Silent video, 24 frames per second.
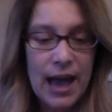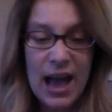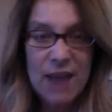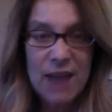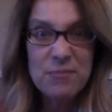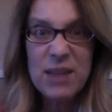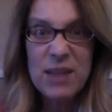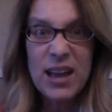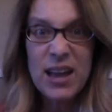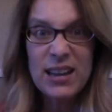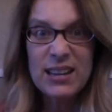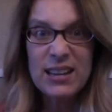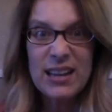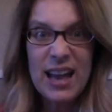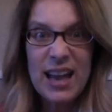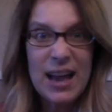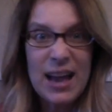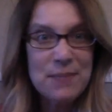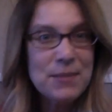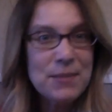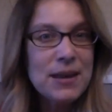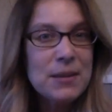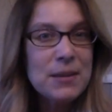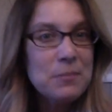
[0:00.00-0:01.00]
I'm
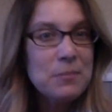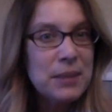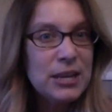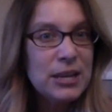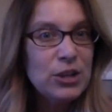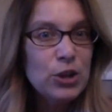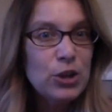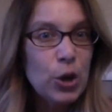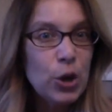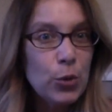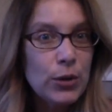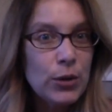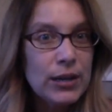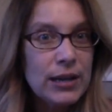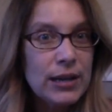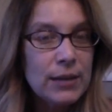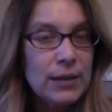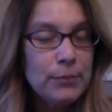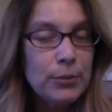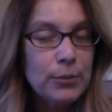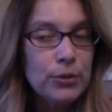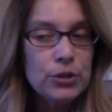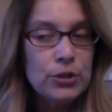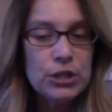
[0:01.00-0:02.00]
not a big
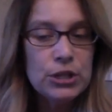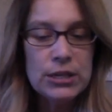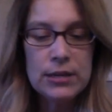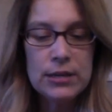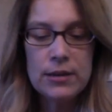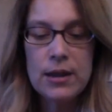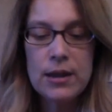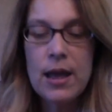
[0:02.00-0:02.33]
coconut person,